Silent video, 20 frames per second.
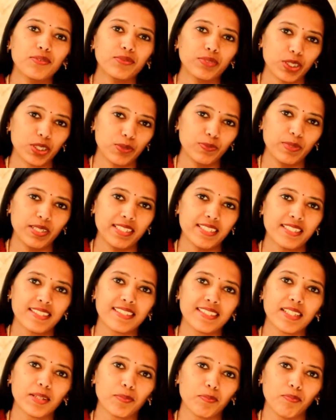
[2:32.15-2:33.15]
which
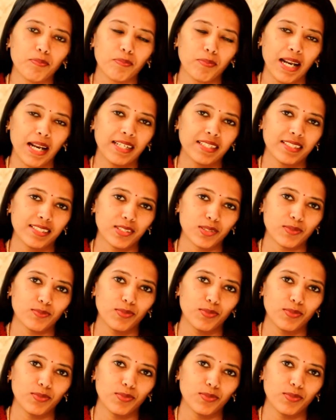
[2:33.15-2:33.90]
means the plant has